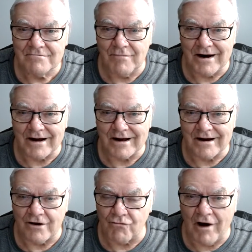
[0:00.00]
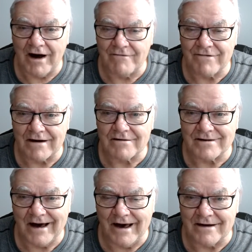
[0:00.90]
my arrive
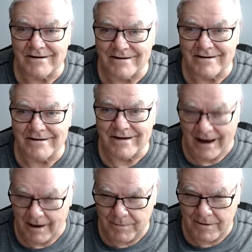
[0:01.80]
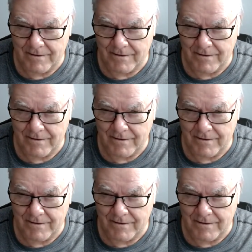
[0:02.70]
can app.